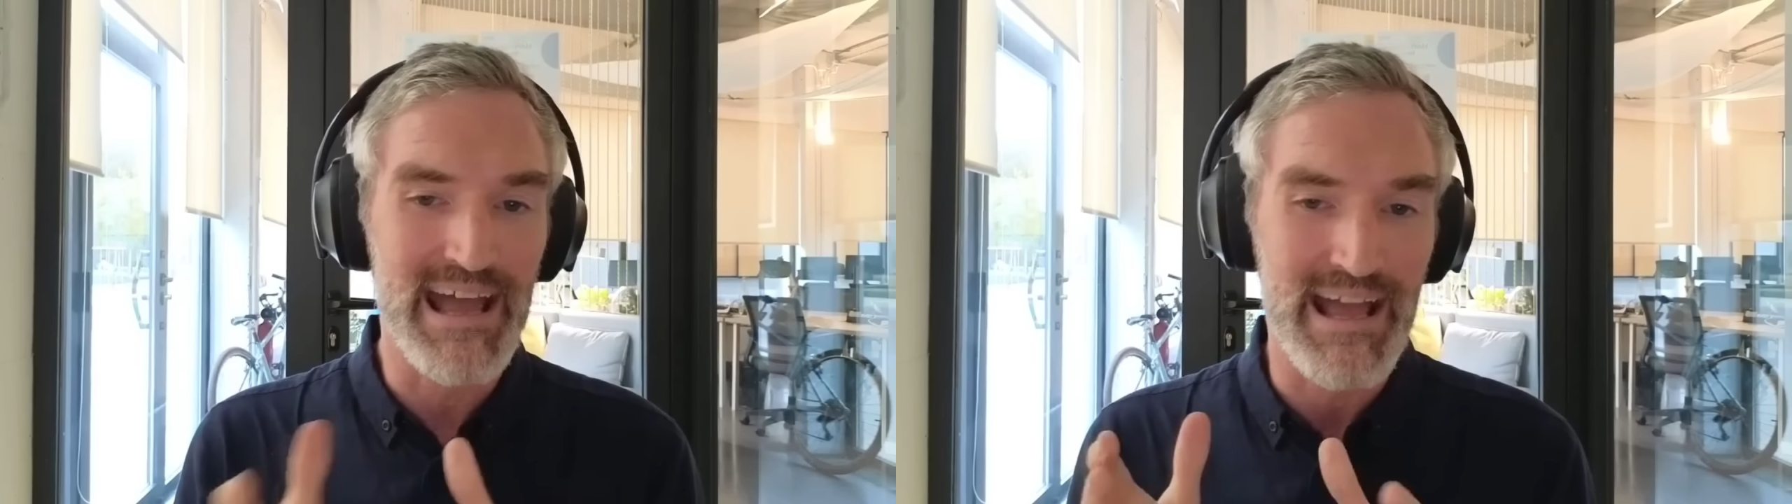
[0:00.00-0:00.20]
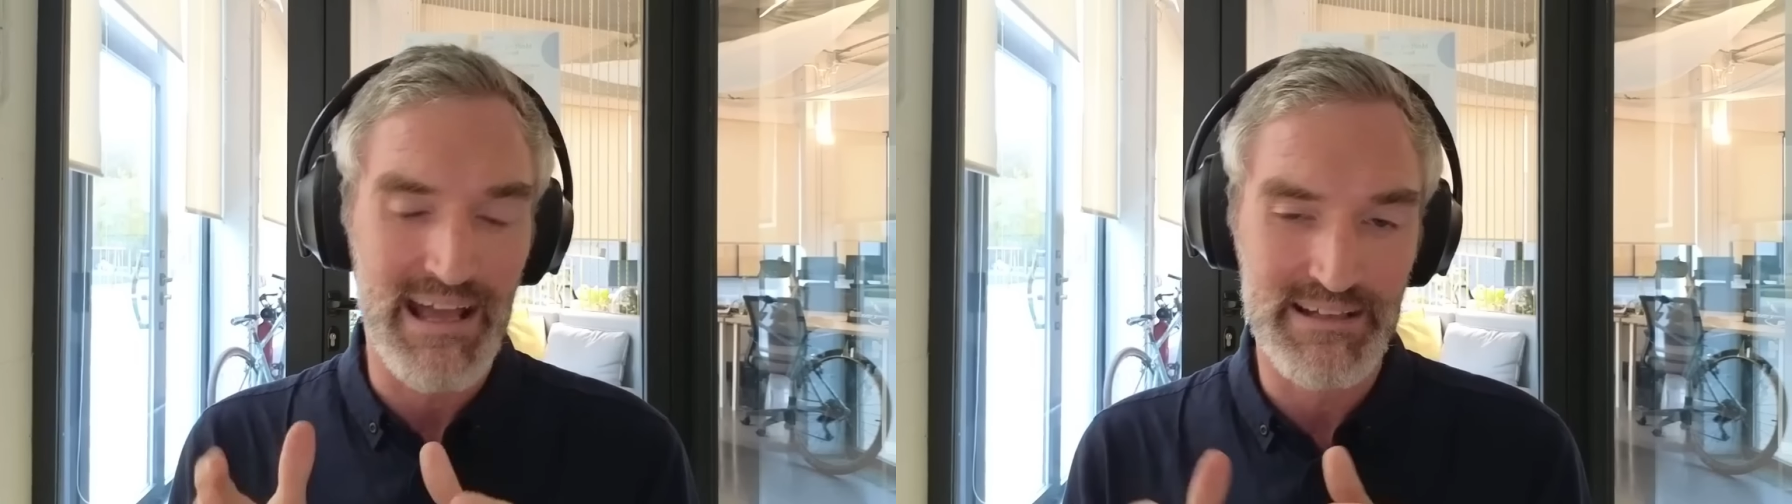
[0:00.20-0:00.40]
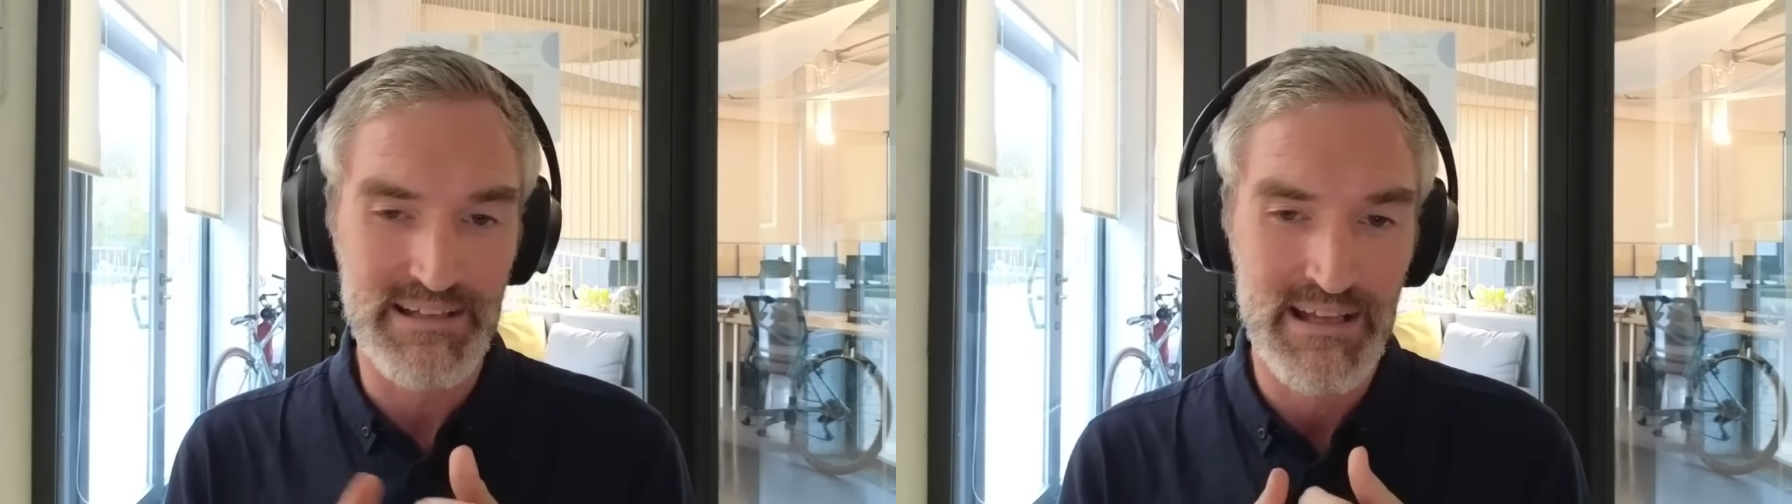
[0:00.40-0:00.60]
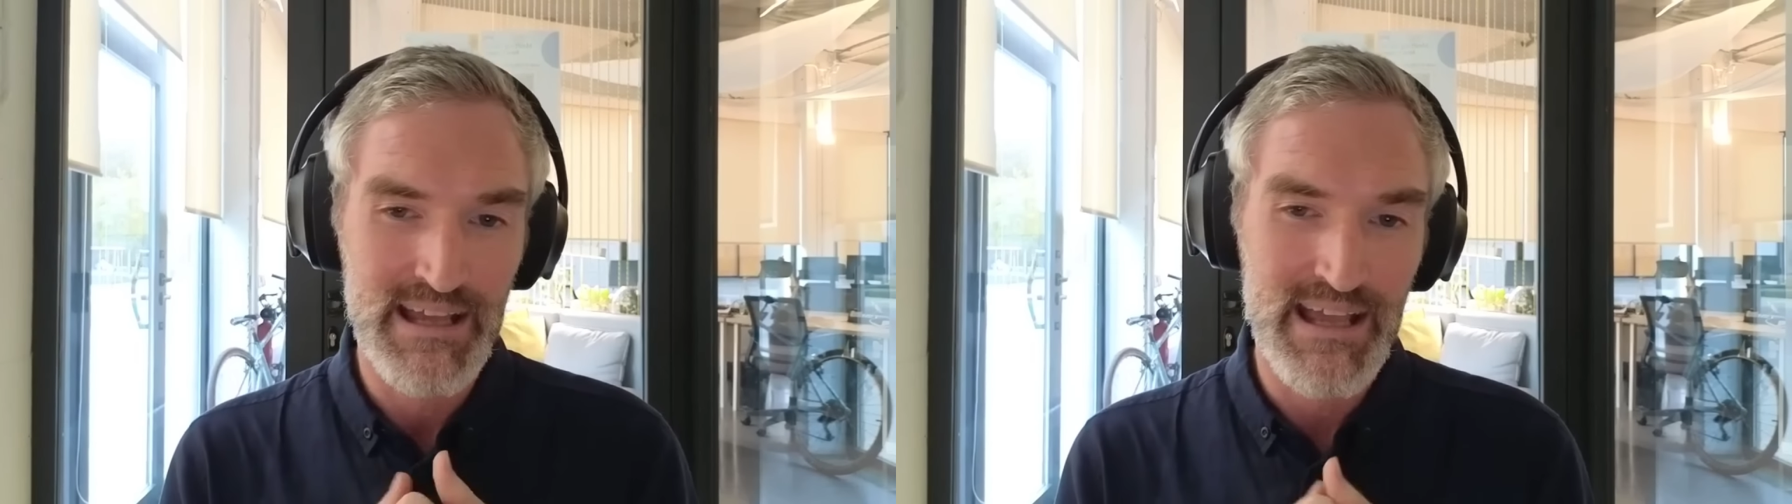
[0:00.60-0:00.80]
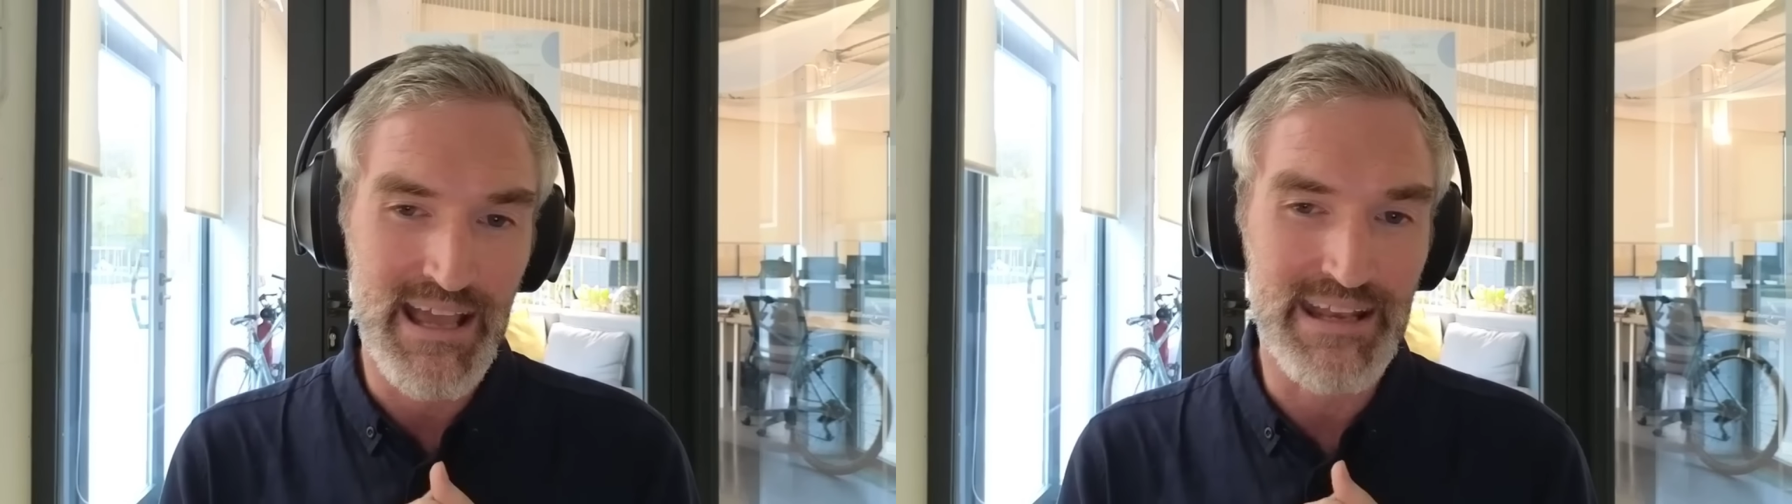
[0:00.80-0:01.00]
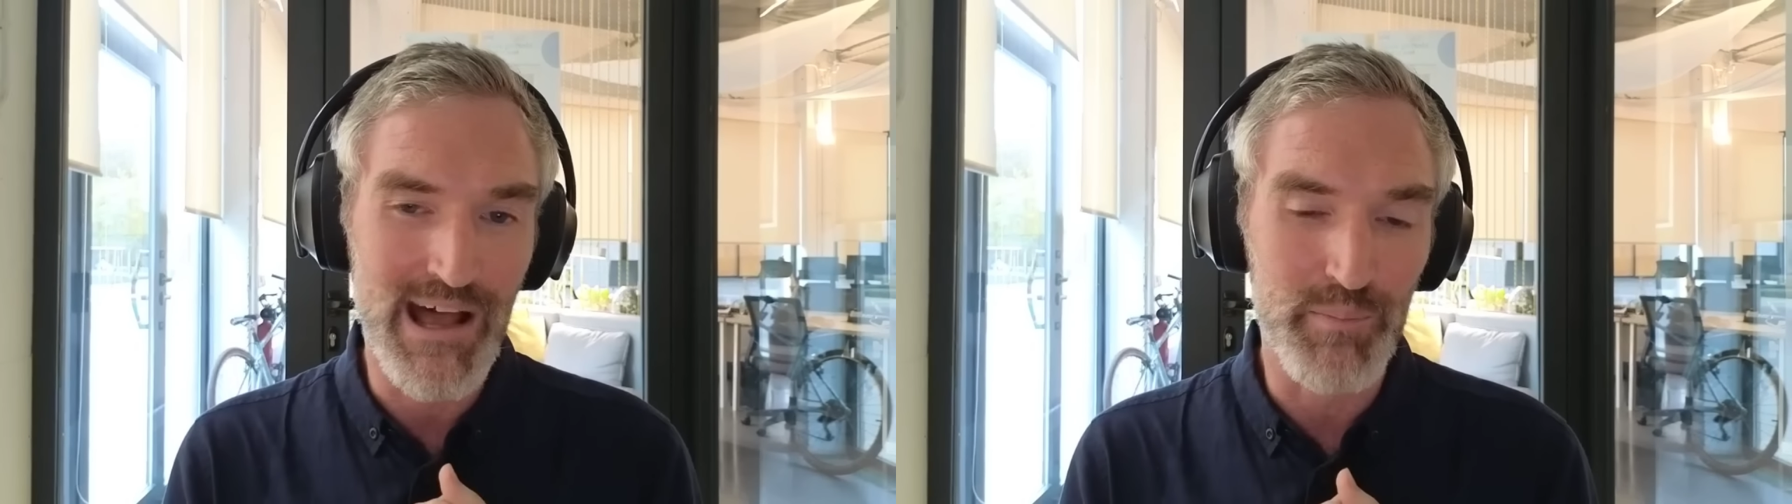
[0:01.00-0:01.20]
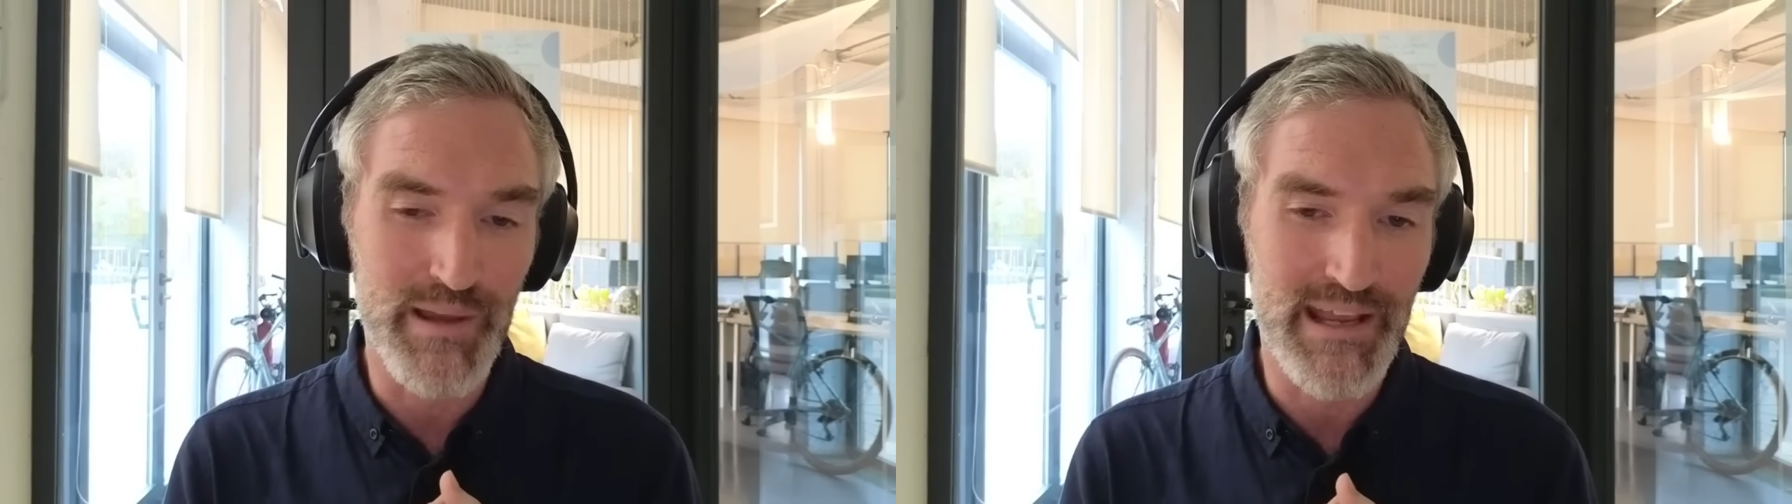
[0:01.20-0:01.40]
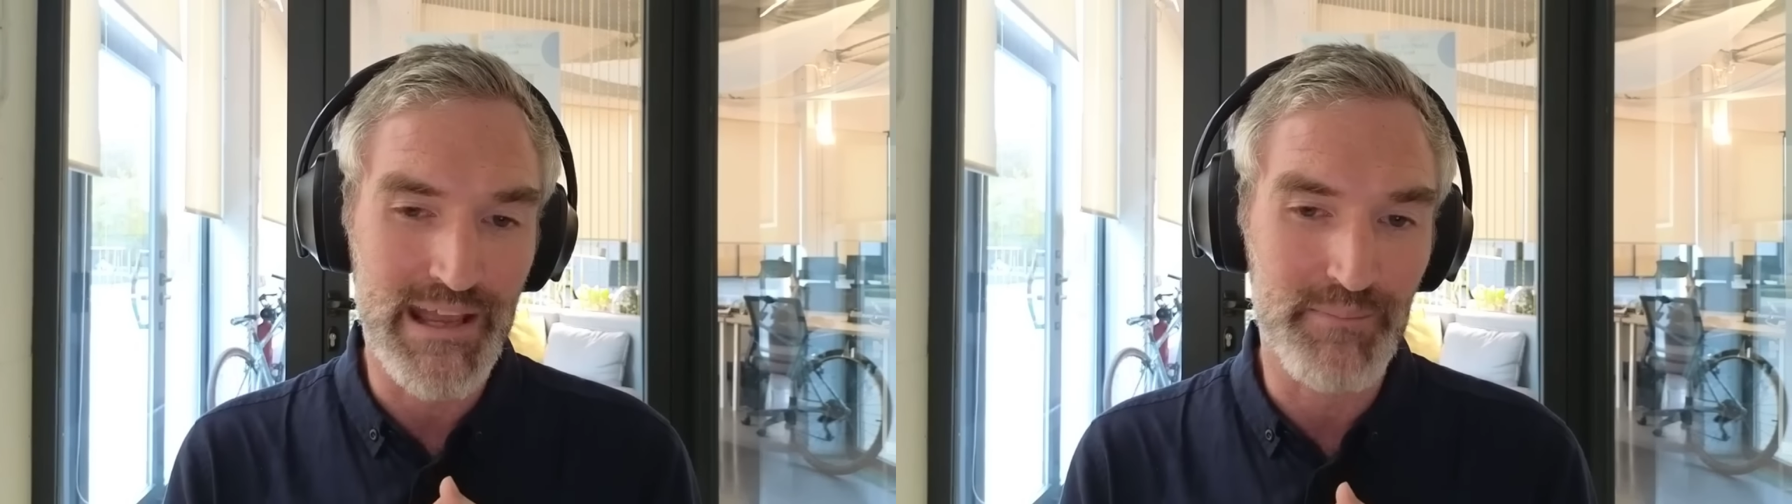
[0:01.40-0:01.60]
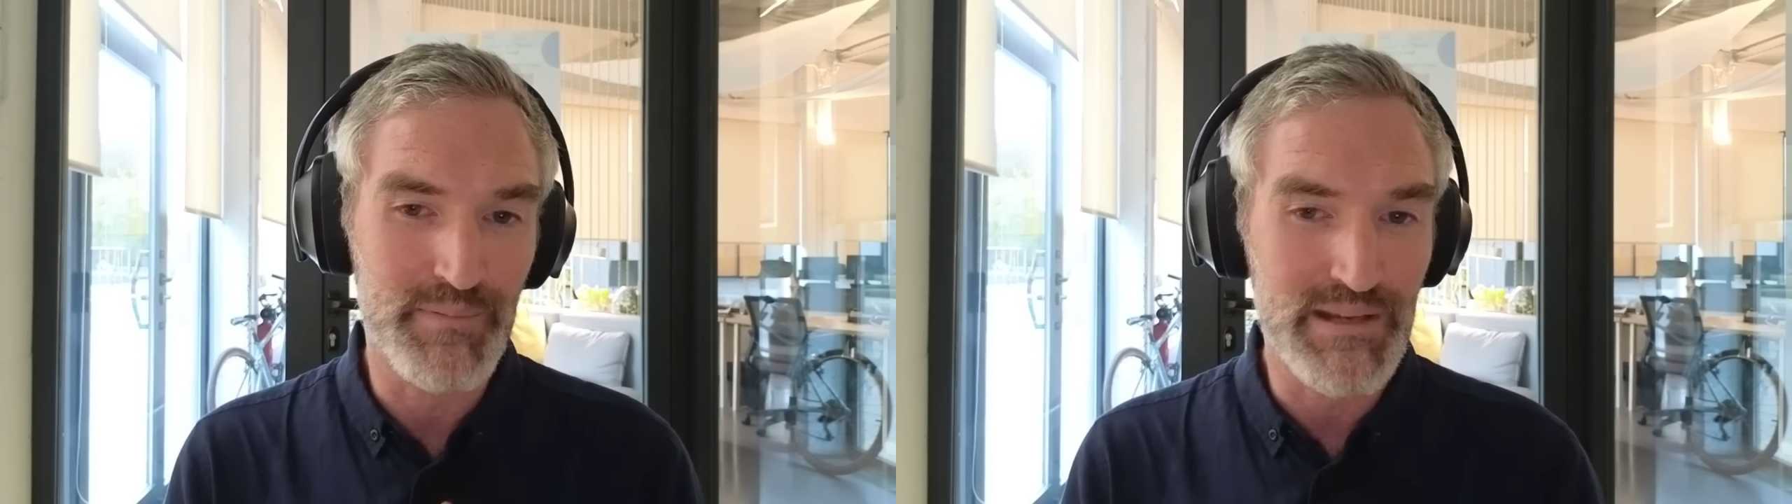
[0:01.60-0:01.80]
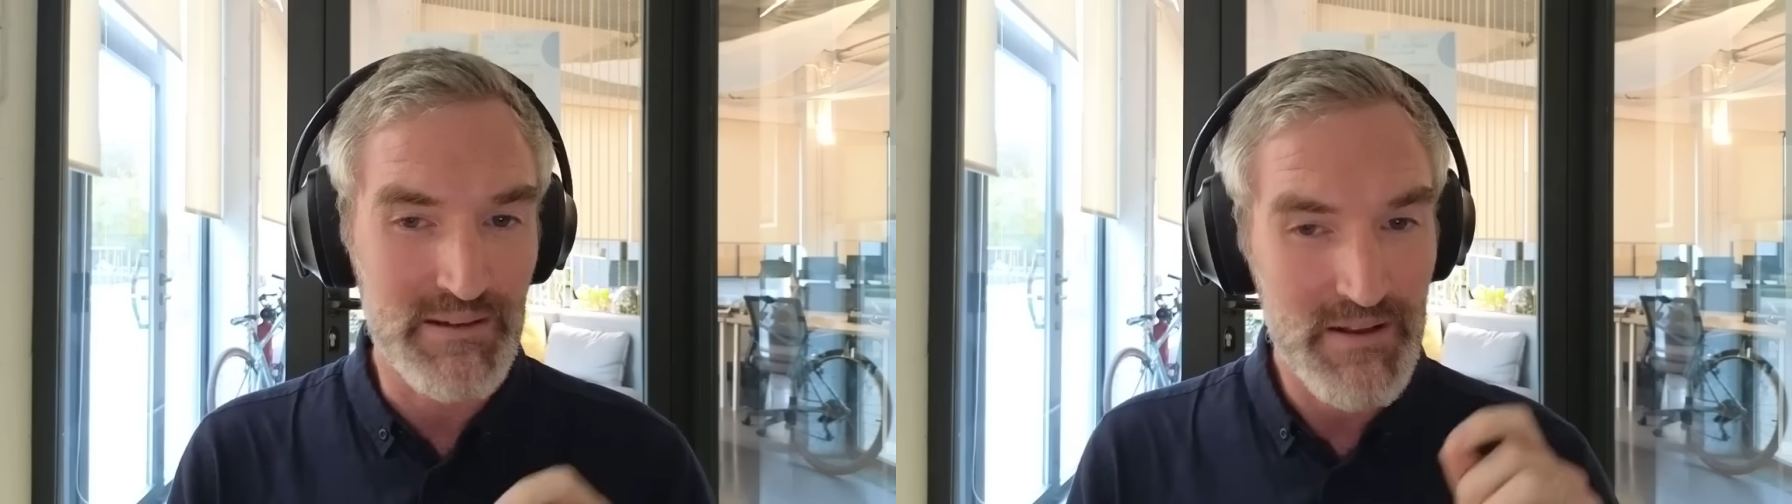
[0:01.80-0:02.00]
hand in helping him